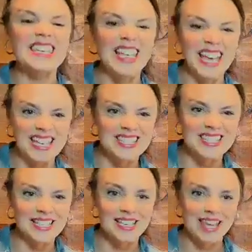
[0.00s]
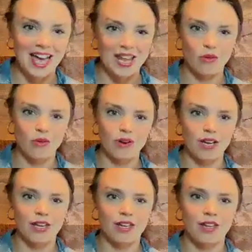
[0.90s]
nice
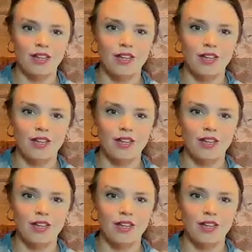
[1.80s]
category